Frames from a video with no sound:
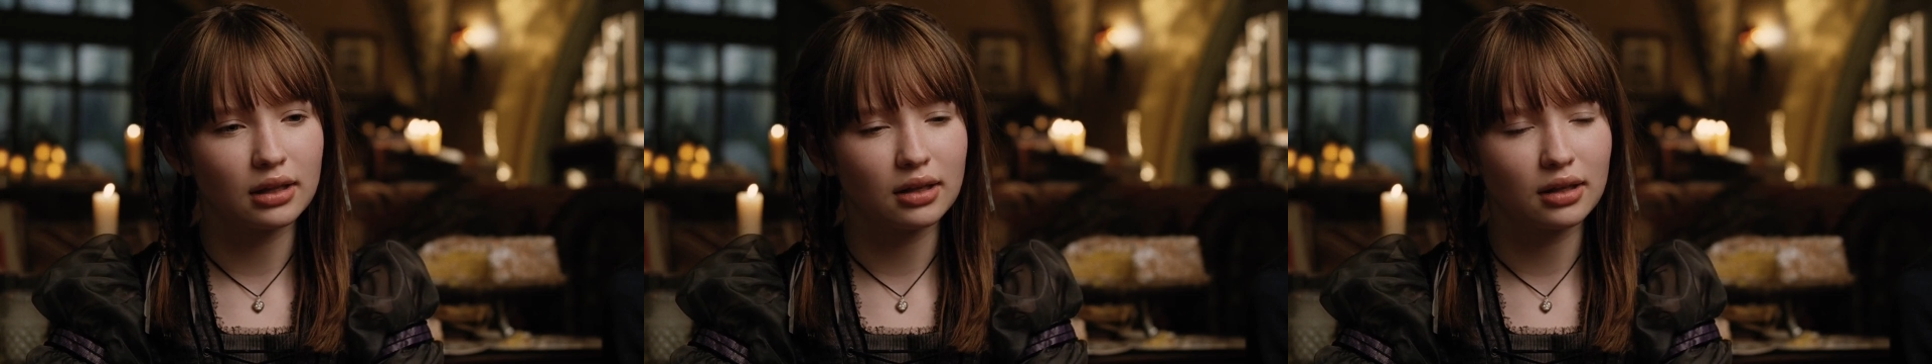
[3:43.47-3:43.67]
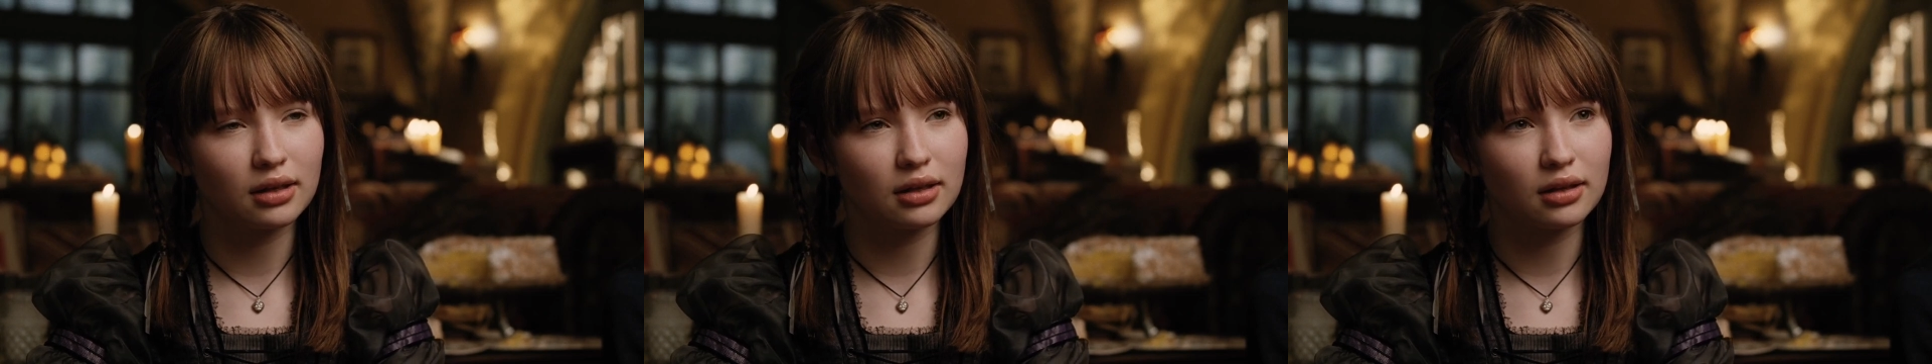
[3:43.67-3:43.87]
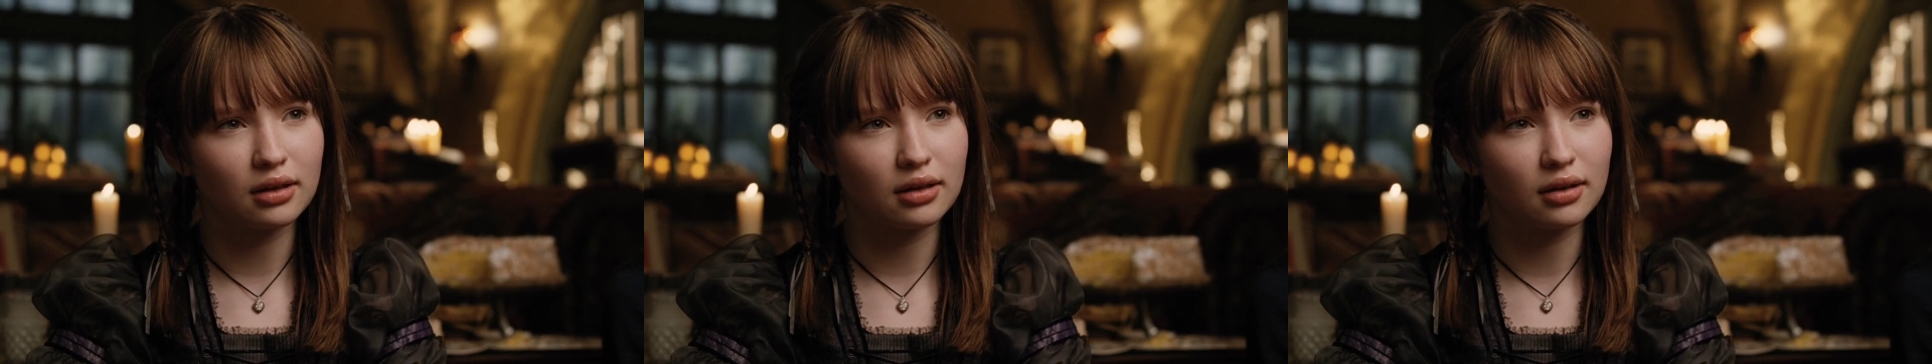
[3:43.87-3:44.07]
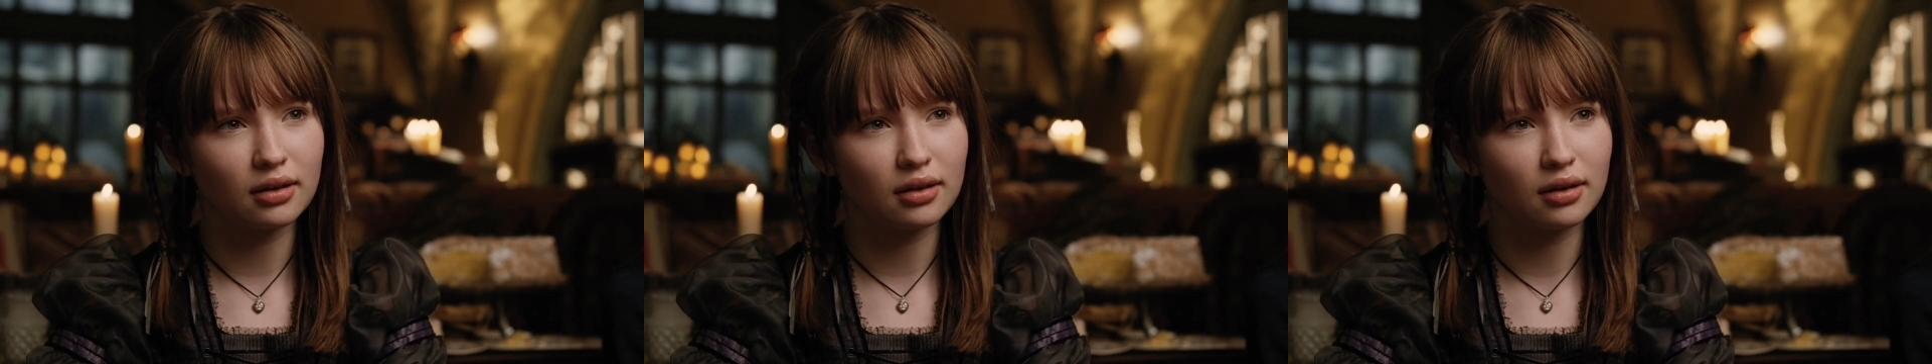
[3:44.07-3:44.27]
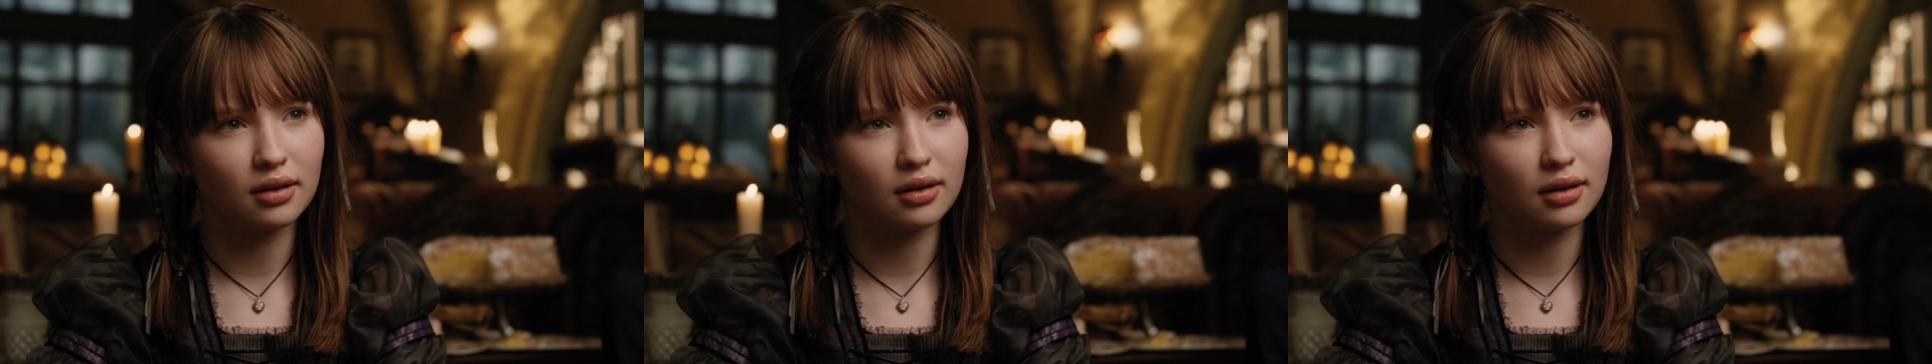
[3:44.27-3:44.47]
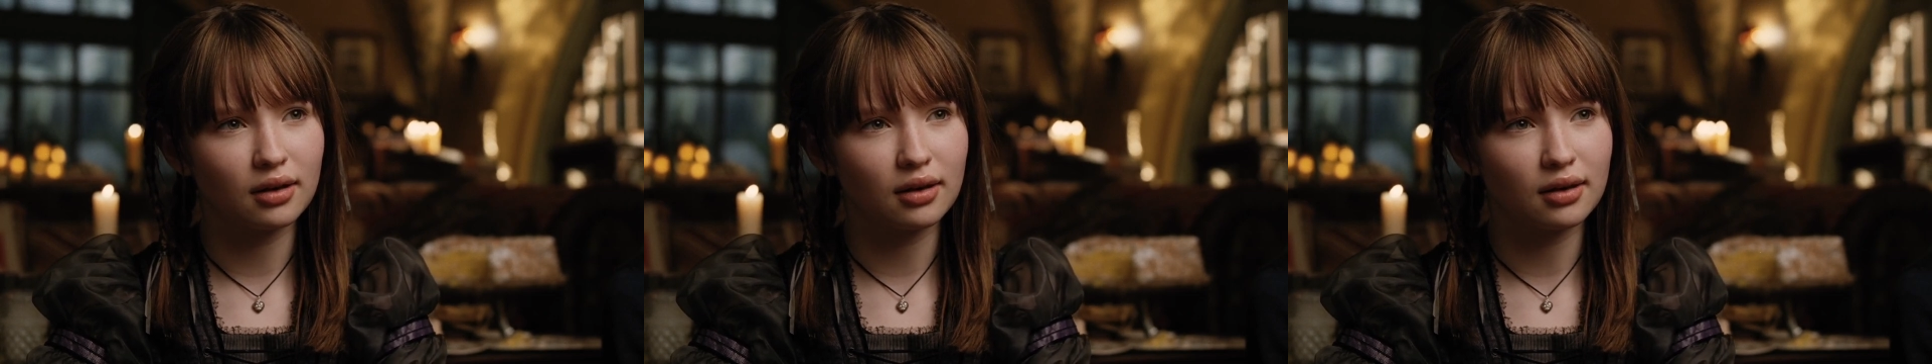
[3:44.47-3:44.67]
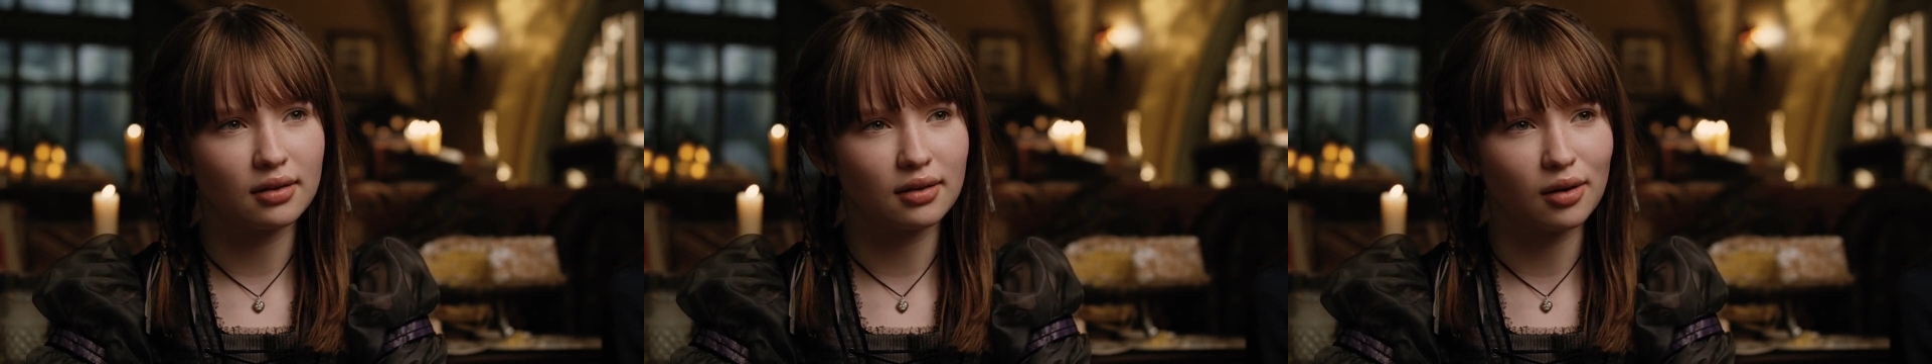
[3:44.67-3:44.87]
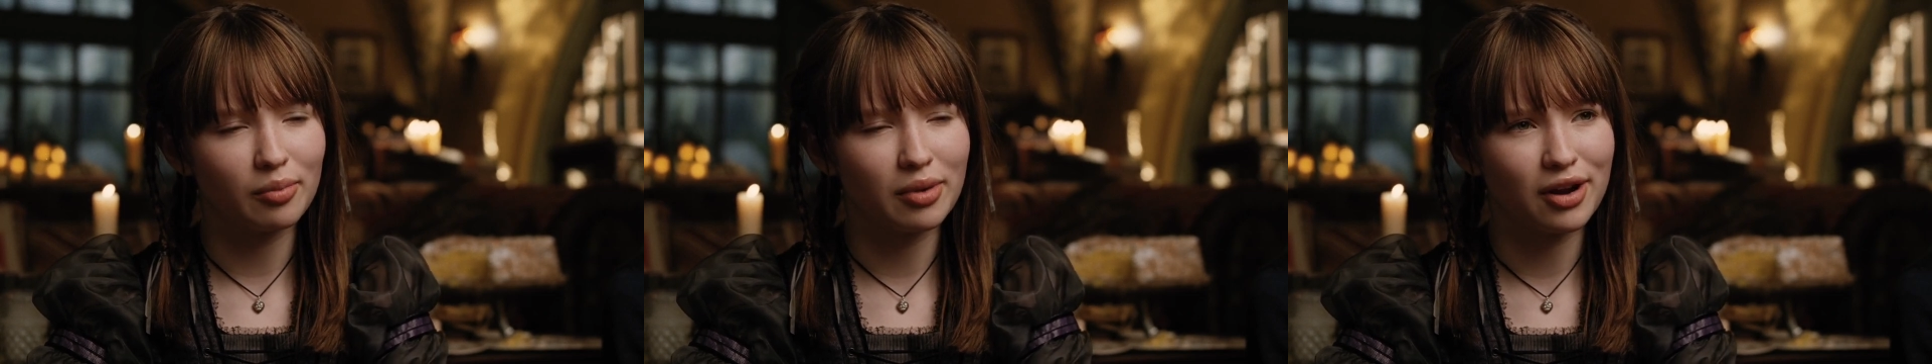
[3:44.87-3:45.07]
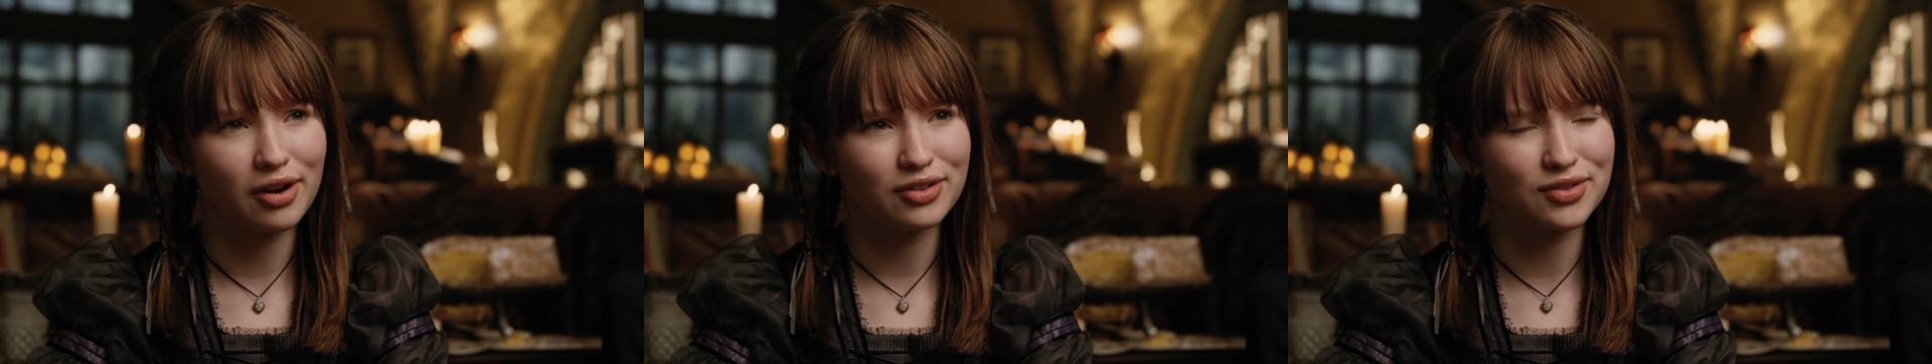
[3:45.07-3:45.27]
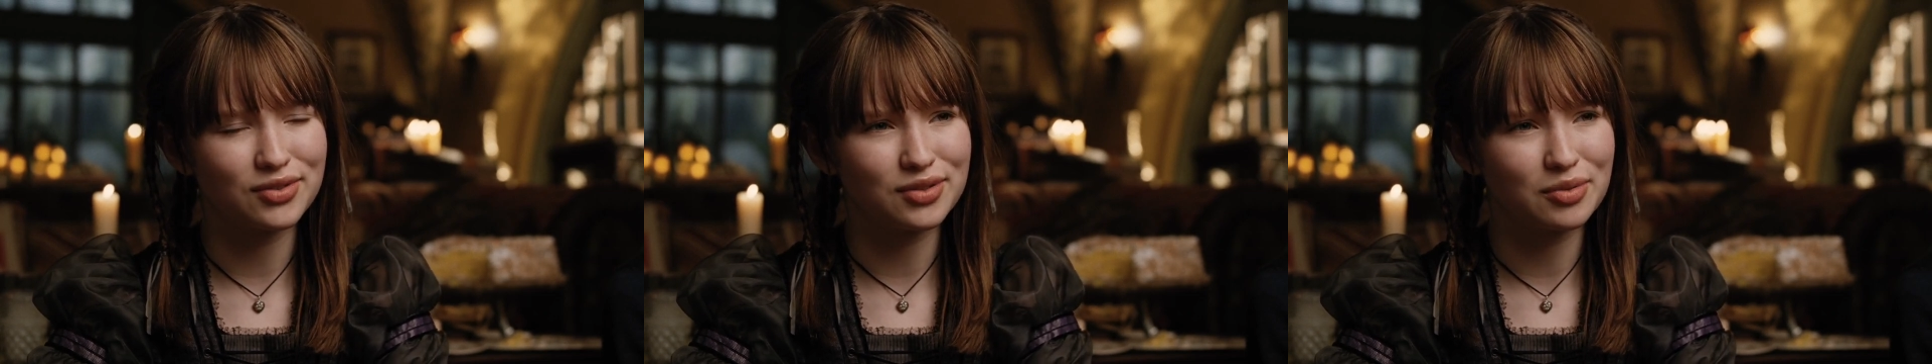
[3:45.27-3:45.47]
think, I think our
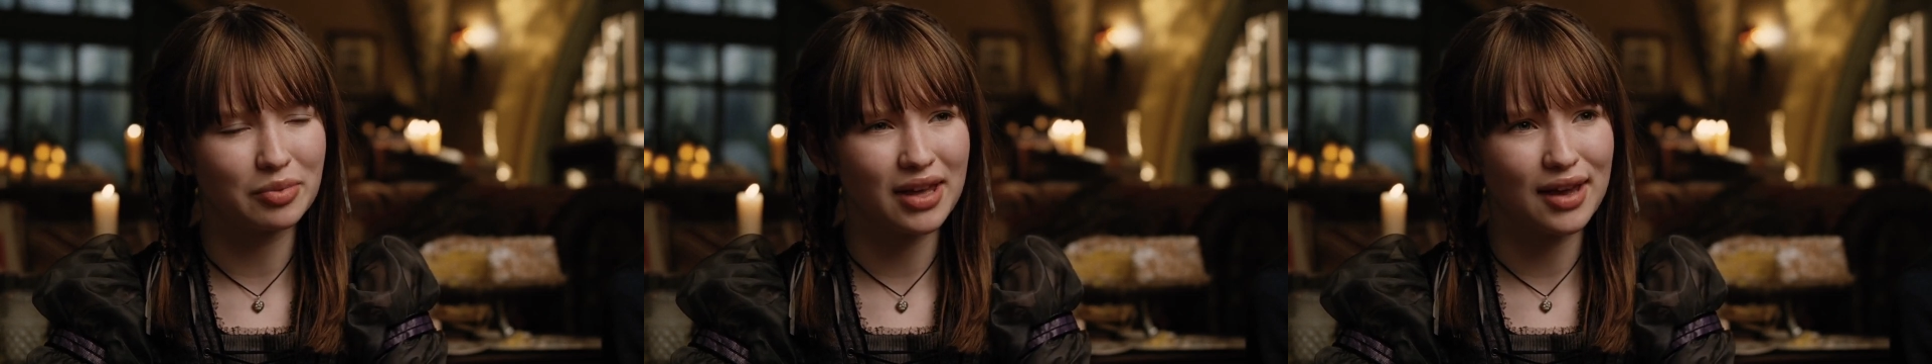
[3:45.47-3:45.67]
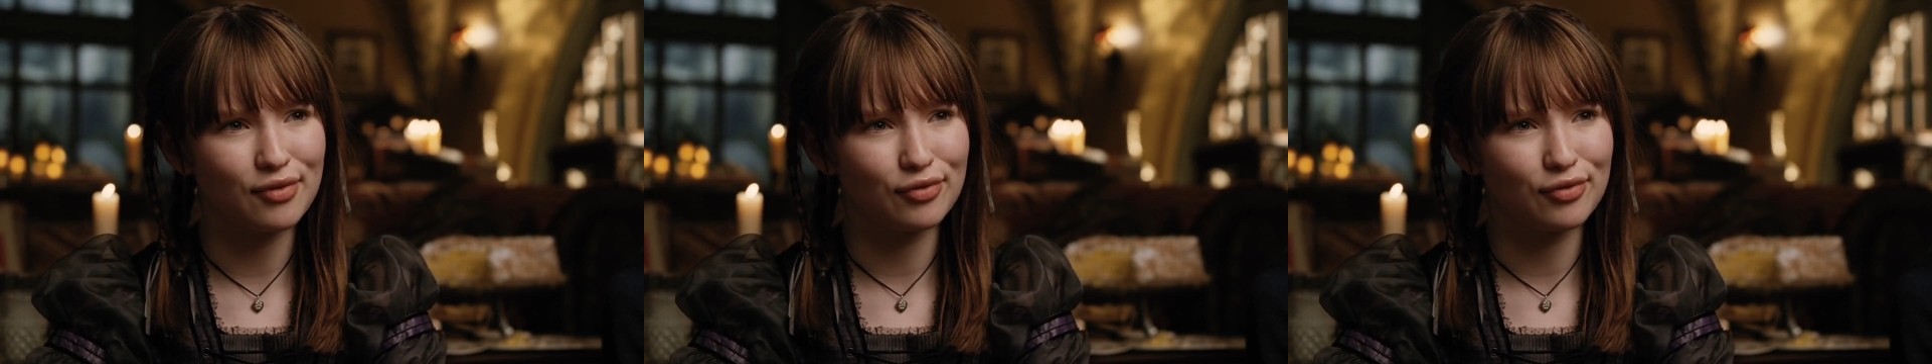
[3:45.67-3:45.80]
parents used to play